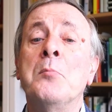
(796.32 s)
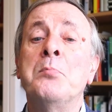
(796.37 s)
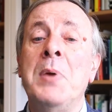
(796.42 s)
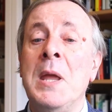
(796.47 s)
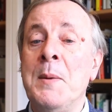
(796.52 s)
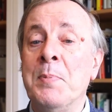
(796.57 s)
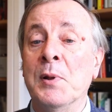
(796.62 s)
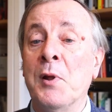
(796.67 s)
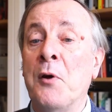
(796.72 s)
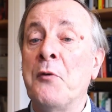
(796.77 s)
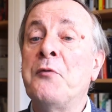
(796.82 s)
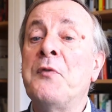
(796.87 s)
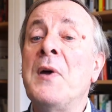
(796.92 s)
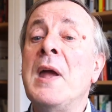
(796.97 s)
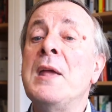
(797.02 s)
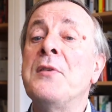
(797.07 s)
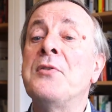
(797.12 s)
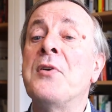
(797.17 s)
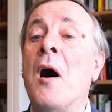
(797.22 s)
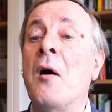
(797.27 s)
People of
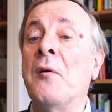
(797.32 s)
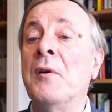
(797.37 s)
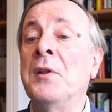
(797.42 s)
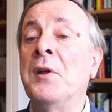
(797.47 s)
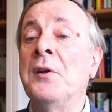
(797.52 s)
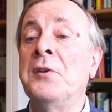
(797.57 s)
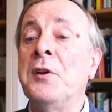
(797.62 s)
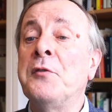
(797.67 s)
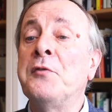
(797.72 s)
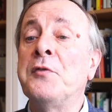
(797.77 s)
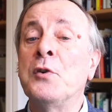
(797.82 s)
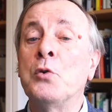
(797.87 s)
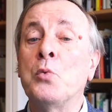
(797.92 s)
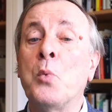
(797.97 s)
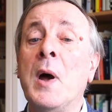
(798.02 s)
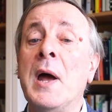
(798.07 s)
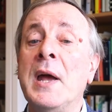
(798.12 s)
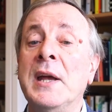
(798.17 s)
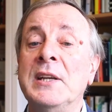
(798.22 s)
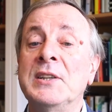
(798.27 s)
faith are in their different
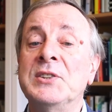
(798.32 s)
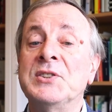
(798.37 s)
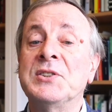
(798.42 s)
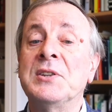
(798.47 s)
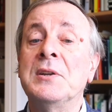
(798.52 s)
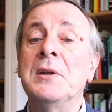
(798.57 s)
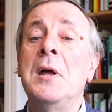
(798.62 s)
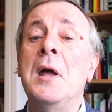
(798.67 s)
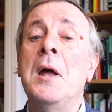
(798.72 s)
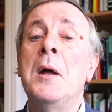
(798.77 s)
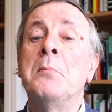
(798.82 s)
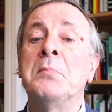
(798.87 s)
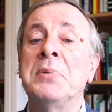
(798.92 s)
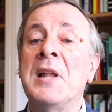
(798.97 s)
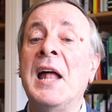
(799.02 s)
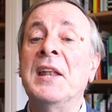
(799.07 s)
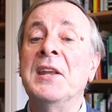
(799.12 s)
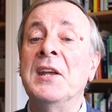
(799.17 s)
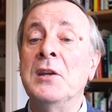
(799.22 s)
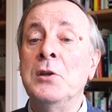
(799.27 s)
ways
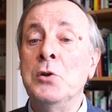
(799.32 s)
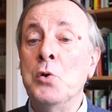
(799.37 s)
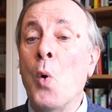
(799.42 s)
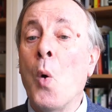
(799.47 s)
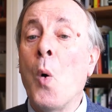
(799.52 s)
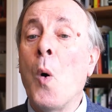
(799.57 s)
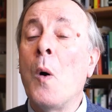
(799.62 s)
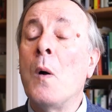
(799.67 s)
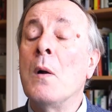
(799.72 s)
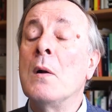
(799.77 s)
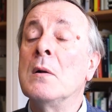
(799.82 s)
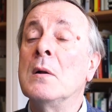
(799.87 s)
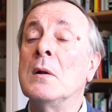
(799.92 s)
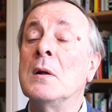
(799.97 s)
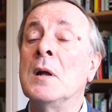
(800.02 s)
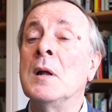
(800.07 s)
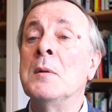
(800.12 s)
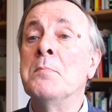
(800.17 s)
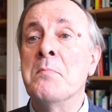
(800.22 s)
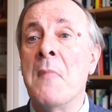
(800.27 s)
planning your
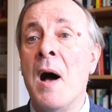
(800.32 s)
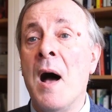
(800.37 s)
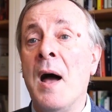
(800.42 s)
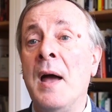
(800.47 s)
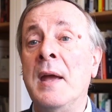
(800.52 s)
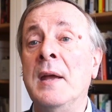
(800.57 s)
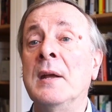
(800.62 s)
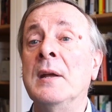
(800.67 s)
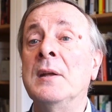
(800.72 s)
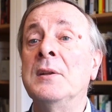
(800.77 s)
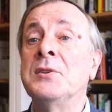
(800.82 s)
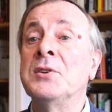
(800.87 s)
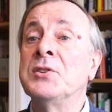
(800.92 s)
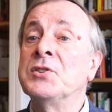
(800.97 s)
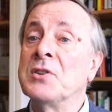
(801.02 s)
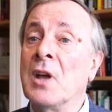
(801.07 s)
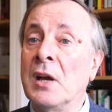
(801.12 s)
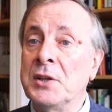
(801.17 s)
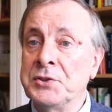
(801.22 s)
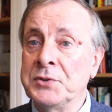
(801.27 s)
and my
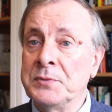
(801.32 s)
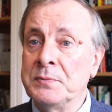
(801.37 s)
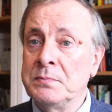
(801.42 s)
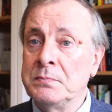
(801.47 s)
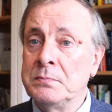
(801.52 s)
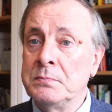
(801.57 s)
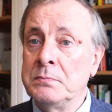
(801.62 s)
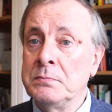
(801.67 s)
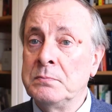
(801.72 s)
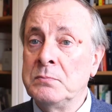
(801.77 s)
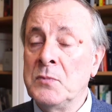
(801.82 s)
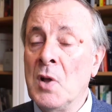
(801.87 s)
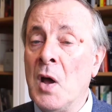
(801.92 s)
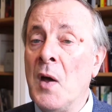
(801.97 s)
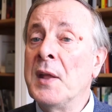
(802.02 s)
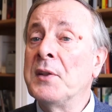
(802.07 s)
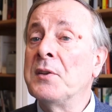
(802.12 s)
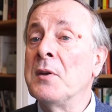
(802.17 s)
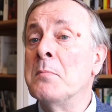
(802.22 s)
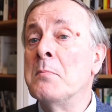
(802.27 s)
discussion.
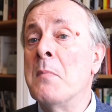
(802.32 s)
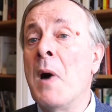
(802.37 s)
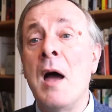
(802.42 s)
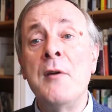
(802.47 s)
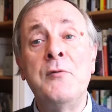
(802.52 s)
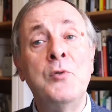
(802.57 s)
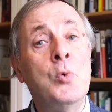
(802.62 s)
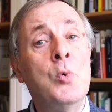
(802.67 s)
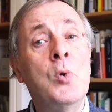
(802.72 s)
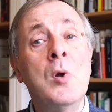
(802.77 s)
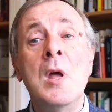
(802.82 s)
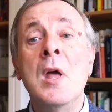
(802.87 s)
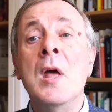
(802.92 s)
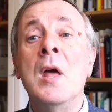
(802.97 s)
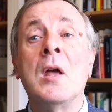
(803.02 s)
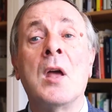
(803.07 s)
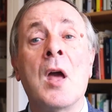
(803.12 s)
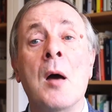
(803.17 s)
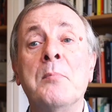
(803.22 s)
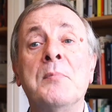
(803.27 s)
Now that, in my view,
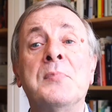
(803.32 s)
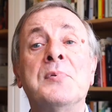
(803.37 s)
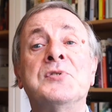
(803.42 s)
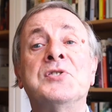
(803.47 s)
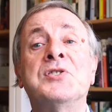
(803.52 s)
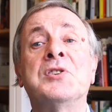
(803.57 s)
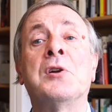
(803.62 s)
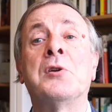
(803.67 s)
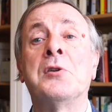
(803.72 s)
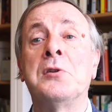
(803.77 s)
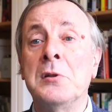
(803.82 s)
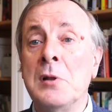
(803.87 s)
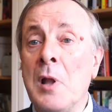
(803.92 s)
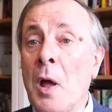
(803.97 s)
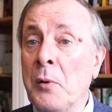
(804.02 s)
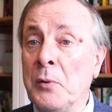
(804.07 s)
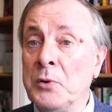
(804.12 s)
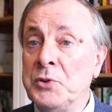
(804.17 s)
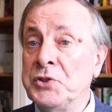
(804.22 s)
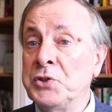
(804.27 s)
comes
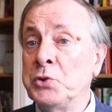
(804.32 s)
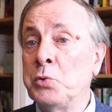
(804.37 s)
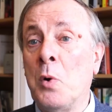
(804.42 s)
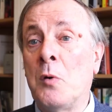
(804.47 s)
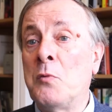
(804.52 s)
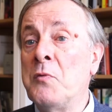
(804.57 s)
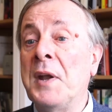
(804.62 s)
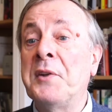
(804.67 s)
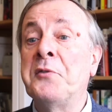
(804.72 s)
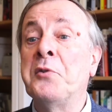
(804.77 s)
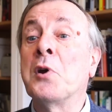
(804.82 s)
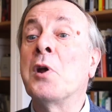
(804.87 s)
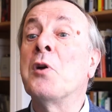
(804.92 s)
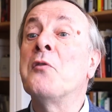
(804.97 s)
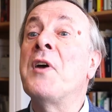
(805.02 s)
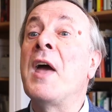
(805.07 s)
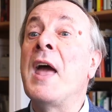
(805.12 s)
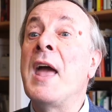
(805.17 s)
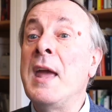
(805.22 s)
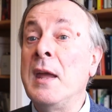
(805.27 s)
close to a rhetoric
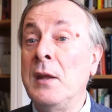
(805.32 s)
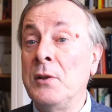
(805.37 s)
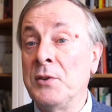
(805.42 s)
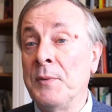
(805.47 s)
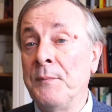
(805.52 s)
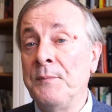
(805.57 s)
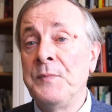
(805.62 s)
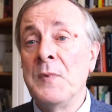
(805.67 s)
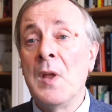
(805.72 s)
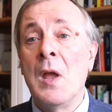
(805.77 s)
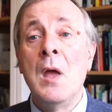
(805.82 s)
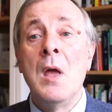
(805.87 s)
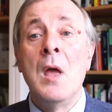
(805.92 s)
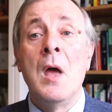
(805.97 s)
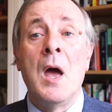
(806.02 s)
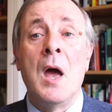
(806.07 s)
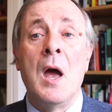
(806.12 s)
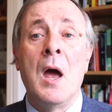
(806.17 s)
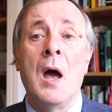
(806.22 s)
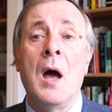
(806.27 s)
of hate.
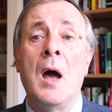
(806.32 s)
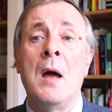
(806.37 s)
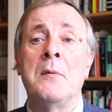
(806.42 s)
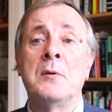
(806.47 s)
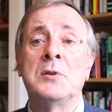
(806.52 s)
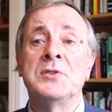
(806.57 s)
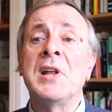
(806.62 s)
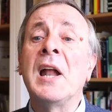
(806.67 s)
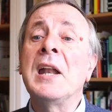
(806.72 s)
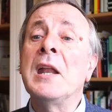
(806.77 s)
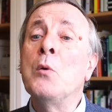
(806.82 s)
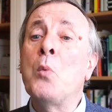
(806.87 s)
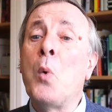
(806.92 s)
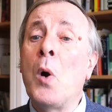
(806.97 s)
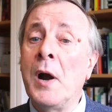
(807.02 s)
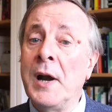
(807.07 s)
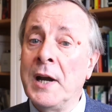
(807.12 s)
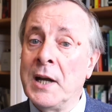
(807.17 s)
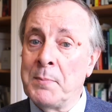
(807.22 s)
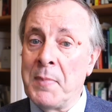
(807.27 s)
Uh, I'm slightly
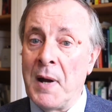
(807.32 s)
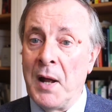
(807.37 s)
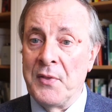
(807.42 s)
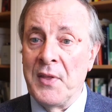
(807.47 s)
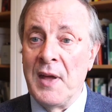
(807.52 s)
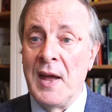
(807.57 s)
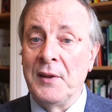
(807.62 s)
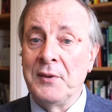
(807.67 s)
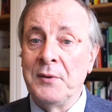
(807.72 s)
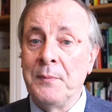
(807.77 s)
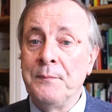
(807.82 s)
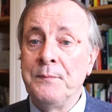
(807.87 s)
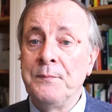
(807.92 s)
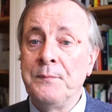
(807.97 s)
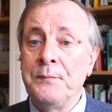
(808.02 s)
worried about that.